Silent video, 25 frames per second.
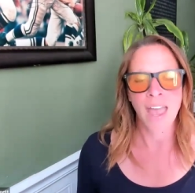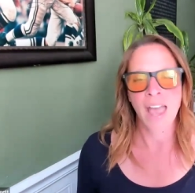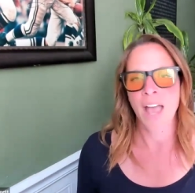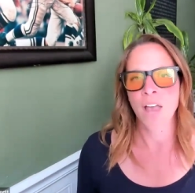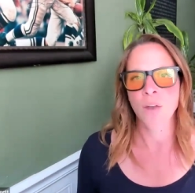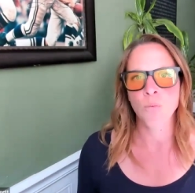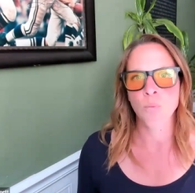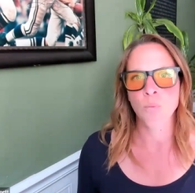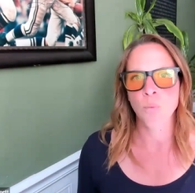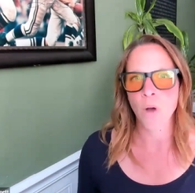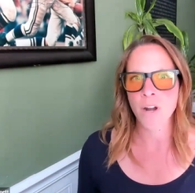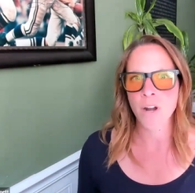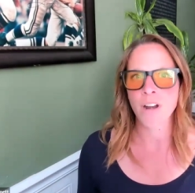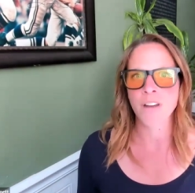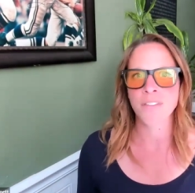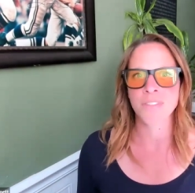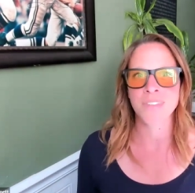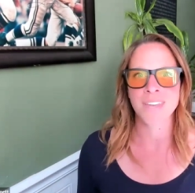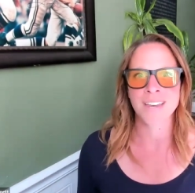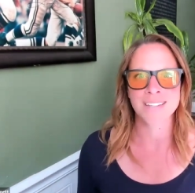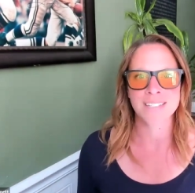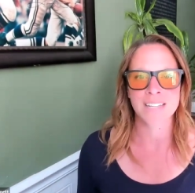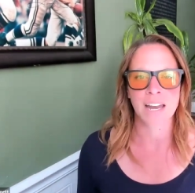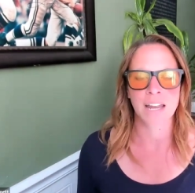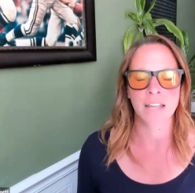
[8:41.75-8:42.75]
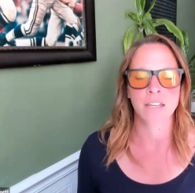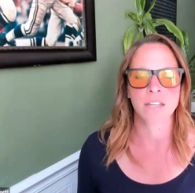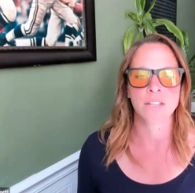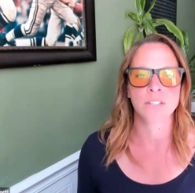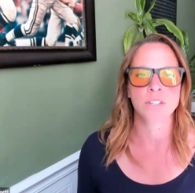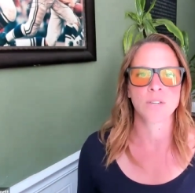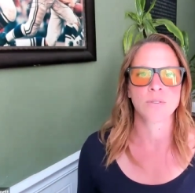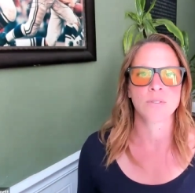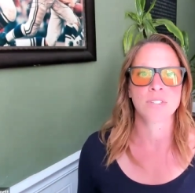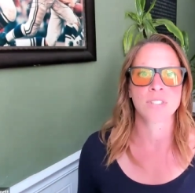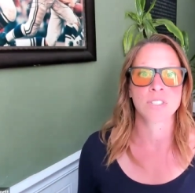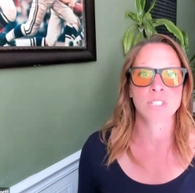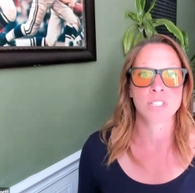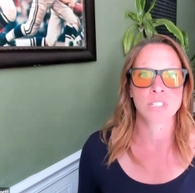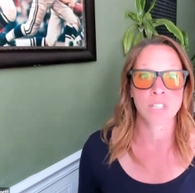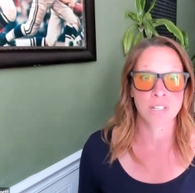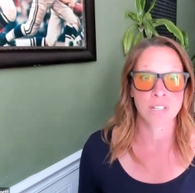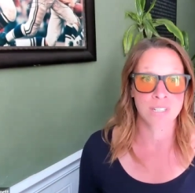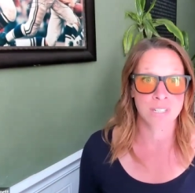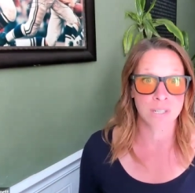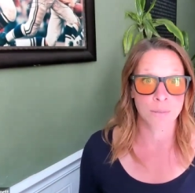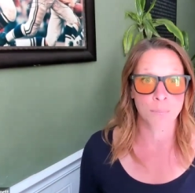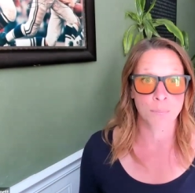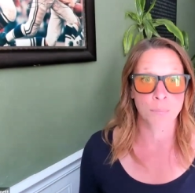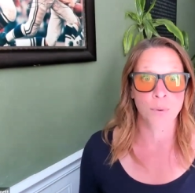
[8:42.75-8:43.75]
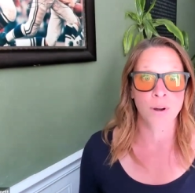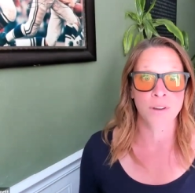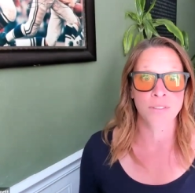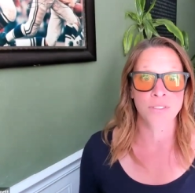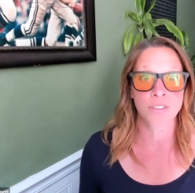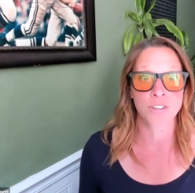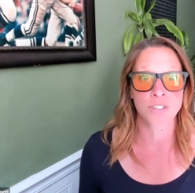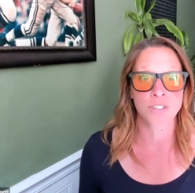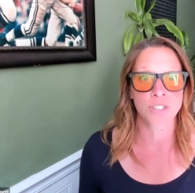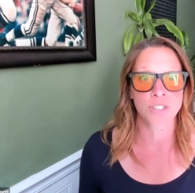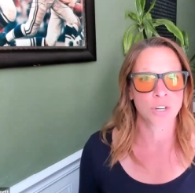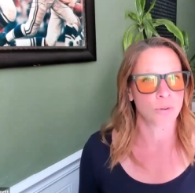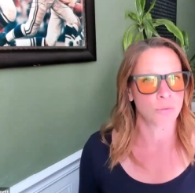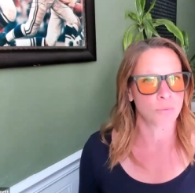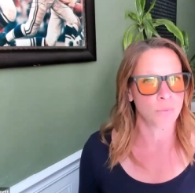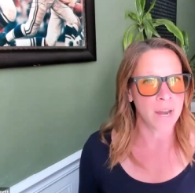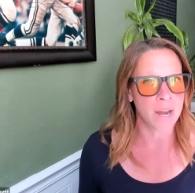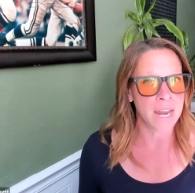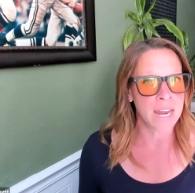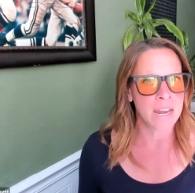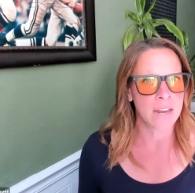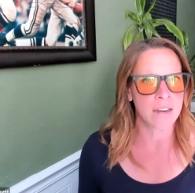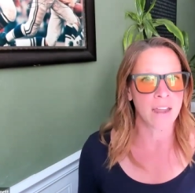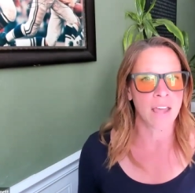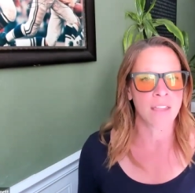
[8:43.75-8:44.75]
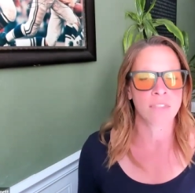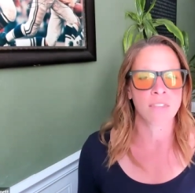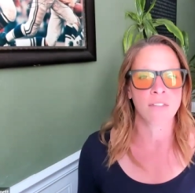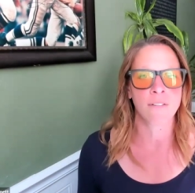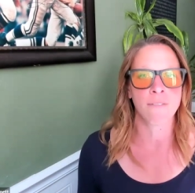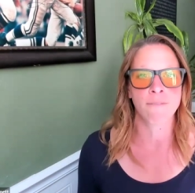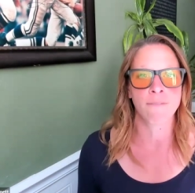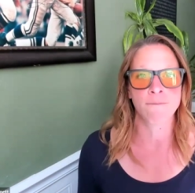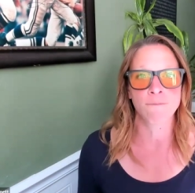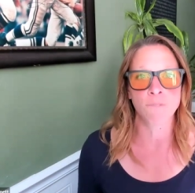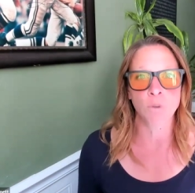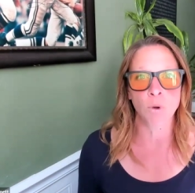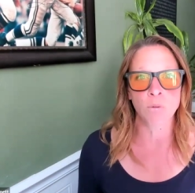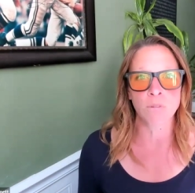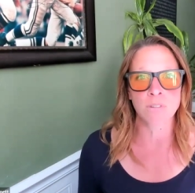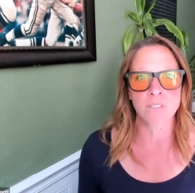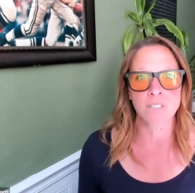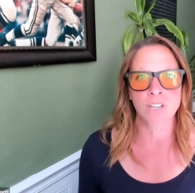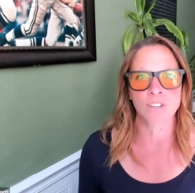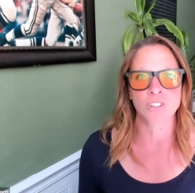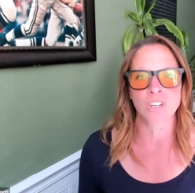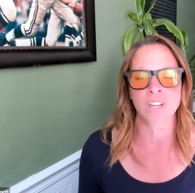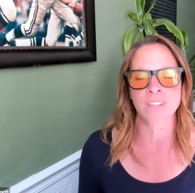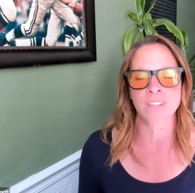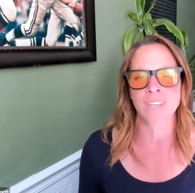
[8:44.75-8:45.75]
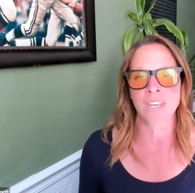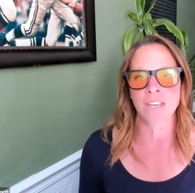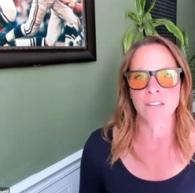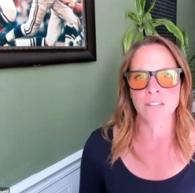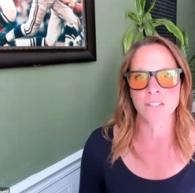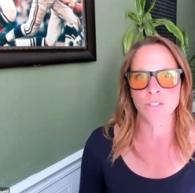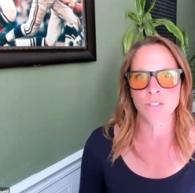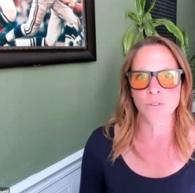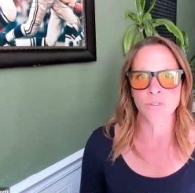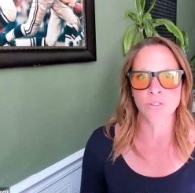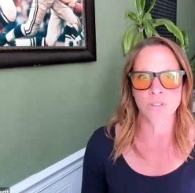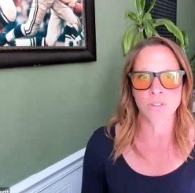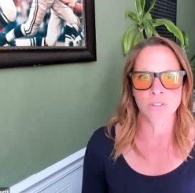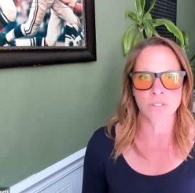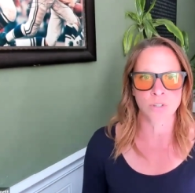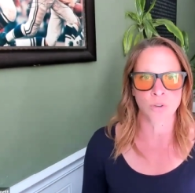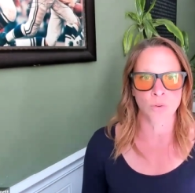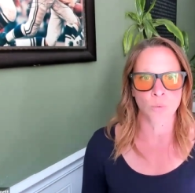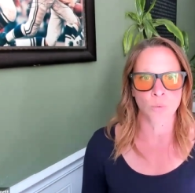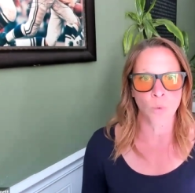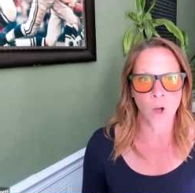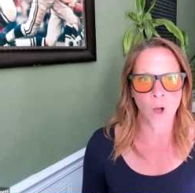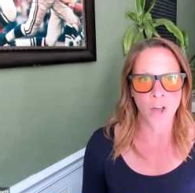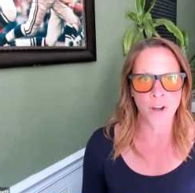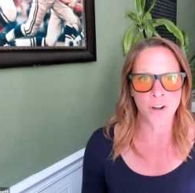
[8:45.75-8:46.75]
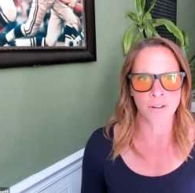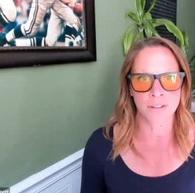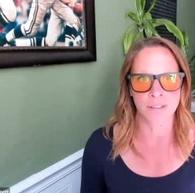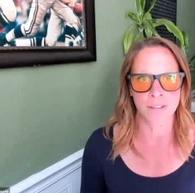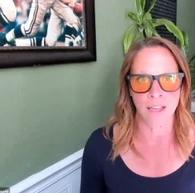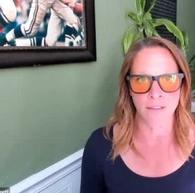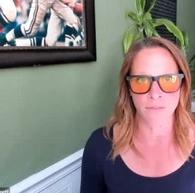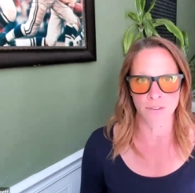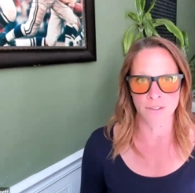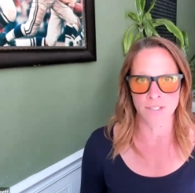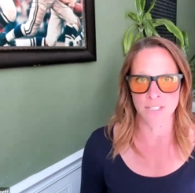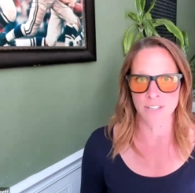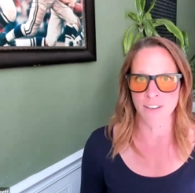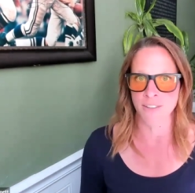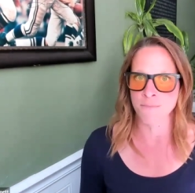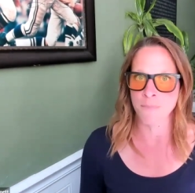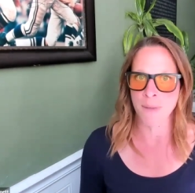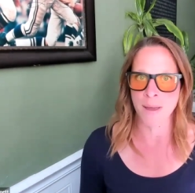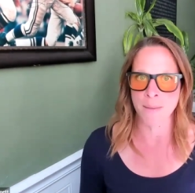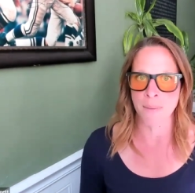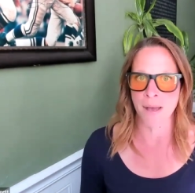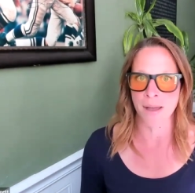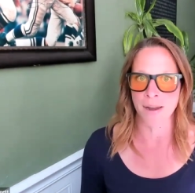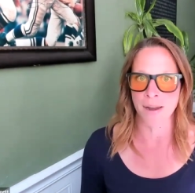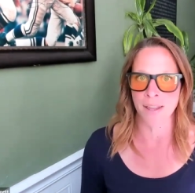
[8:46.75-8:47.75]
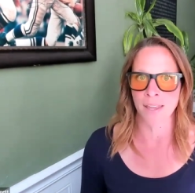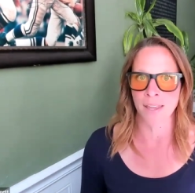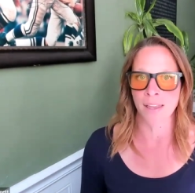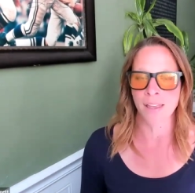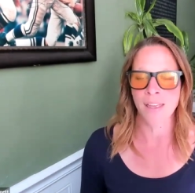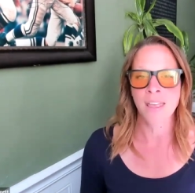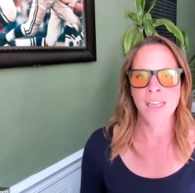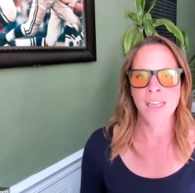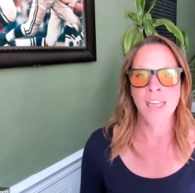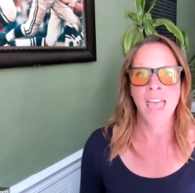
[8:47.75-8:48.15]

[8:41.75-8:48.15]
And what are things that I could do to support the terrain and the voltage and the exclusion zone water levels of my body